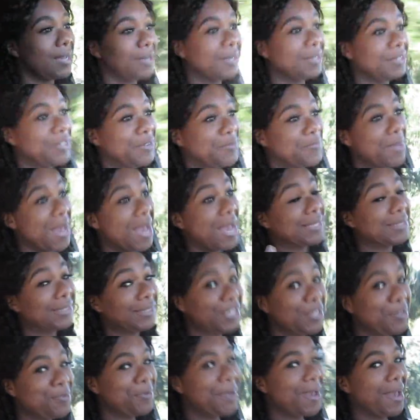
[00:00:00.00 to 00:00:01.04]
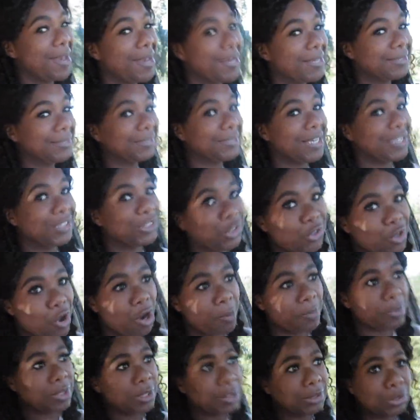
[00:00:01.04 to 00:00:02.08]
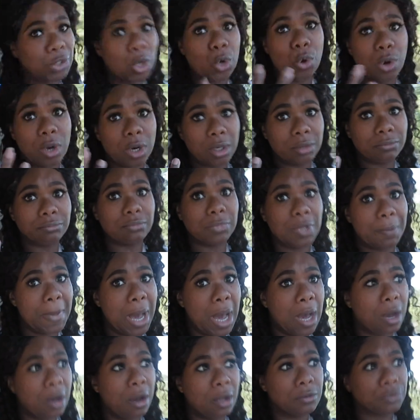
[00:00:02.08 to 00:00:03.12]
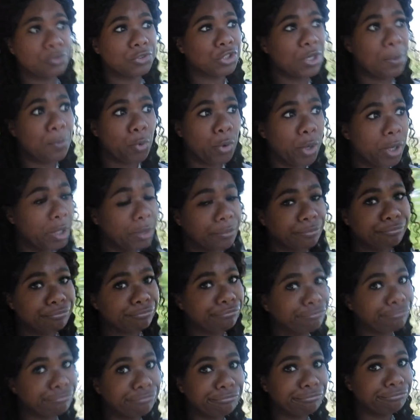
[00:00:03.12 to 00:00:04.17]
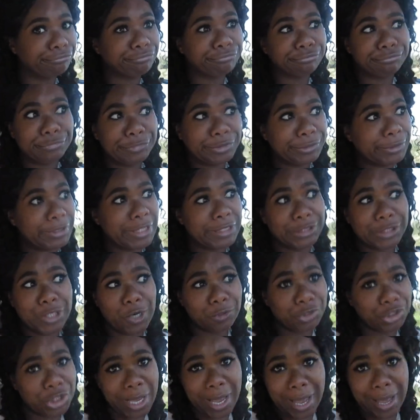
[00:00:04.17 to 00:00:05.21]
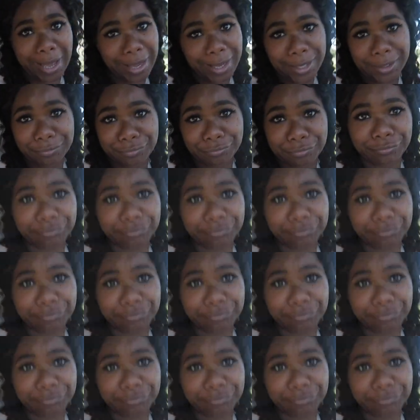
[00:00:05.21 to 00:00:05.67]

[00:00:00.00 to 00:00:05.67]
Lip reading: I'll see you guys at Starbucks or the mall somewhere. Let's go, Chad.